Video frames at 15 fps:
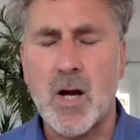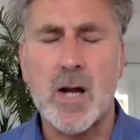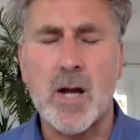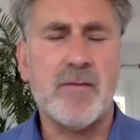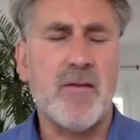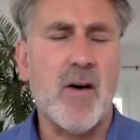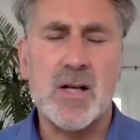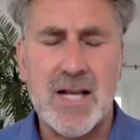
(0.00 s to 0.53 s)

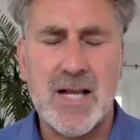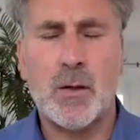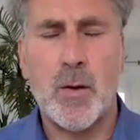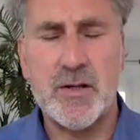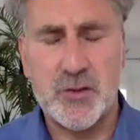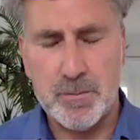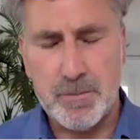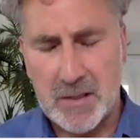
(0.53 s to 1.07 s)
kind of asked that
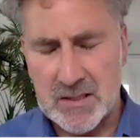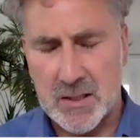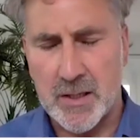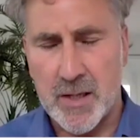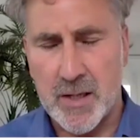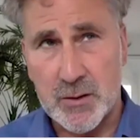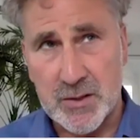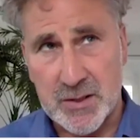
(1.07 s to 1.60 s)
question because
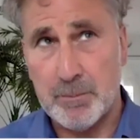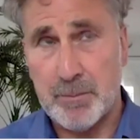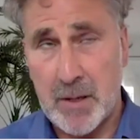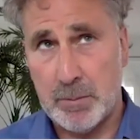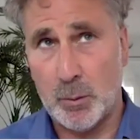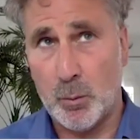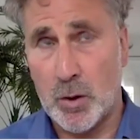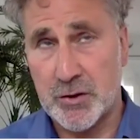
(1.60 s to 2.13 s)
I know some
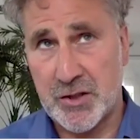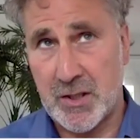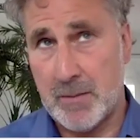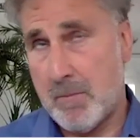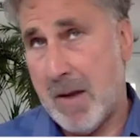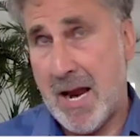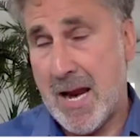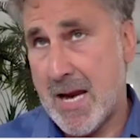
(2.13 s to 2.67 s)
people
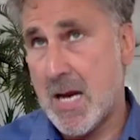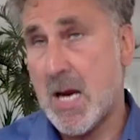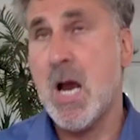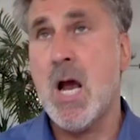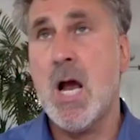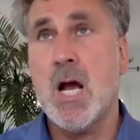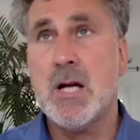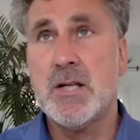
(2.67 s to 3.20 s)
watching may
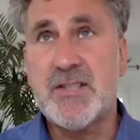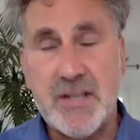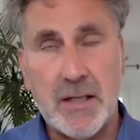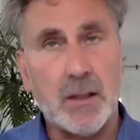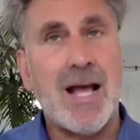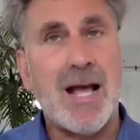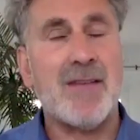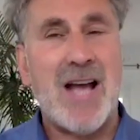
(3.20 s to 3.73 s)

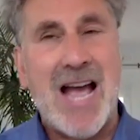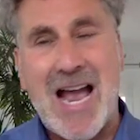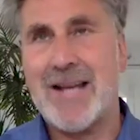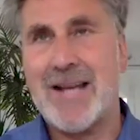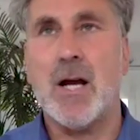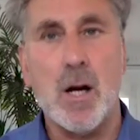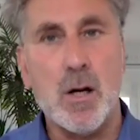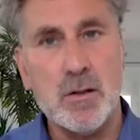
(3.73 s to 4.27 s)
still have a
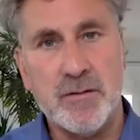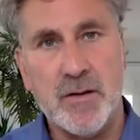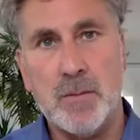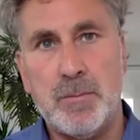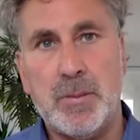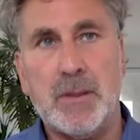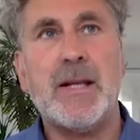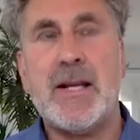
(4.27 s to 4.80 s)
hangover
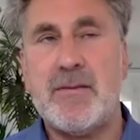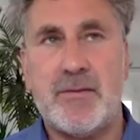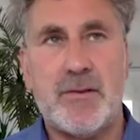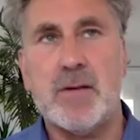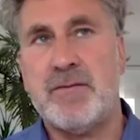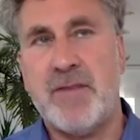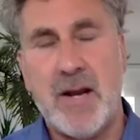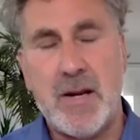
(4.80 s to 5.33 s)
belief
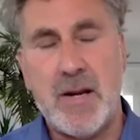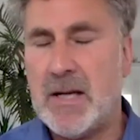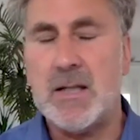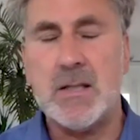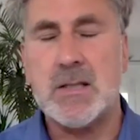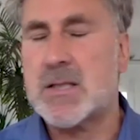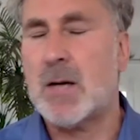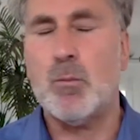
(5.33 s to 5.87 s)
that vaping
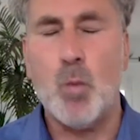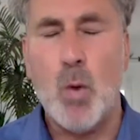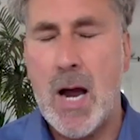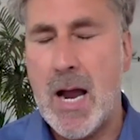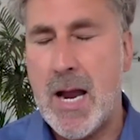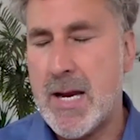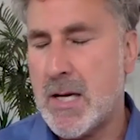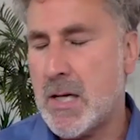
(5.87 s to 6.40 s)
in some
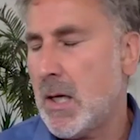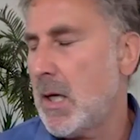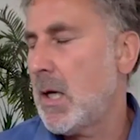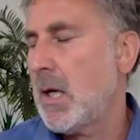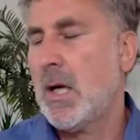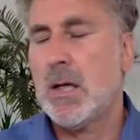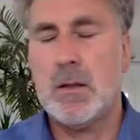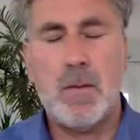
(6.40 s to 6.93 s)
way
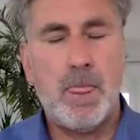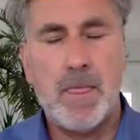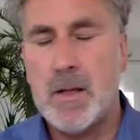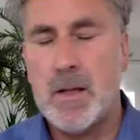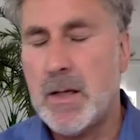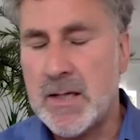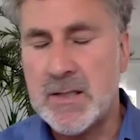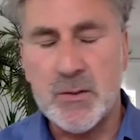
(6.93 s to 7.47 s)

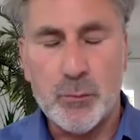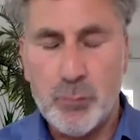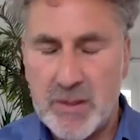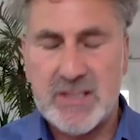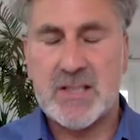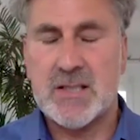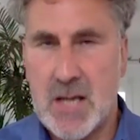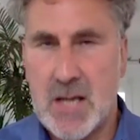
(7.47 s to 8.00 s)
is
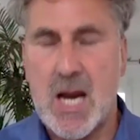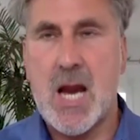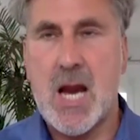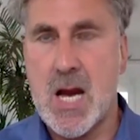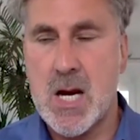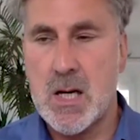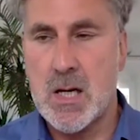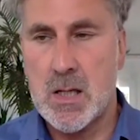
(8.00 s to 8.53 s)

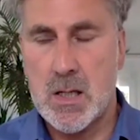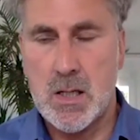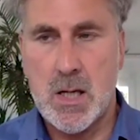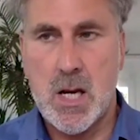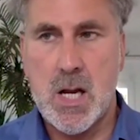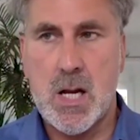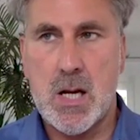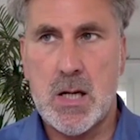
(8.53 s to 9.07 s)
risky
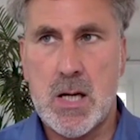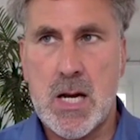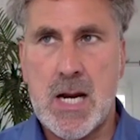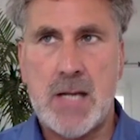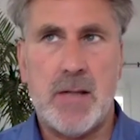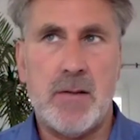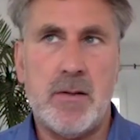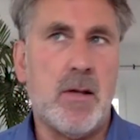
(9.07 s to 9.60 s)

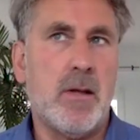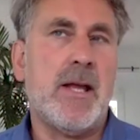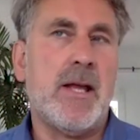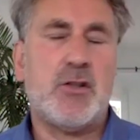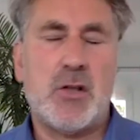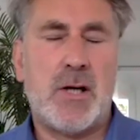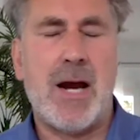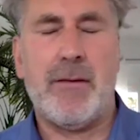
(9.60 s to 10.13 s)
and that they
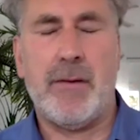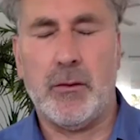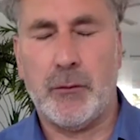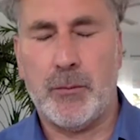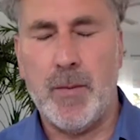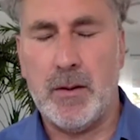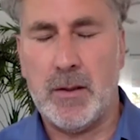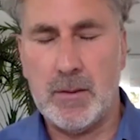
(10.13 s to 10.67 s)
should carry on
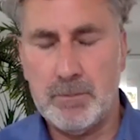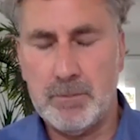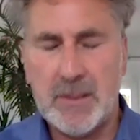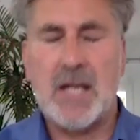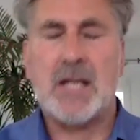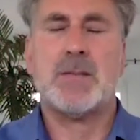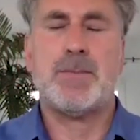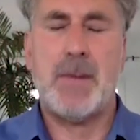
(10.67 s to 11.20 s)
smoking, but
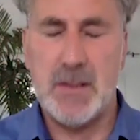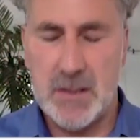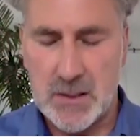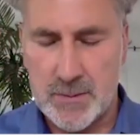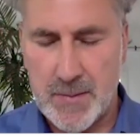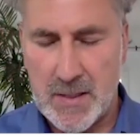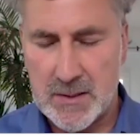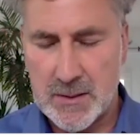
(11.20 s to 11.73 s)
that's been
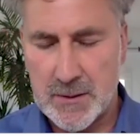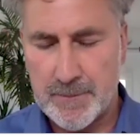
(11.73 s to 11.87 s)
dismissed.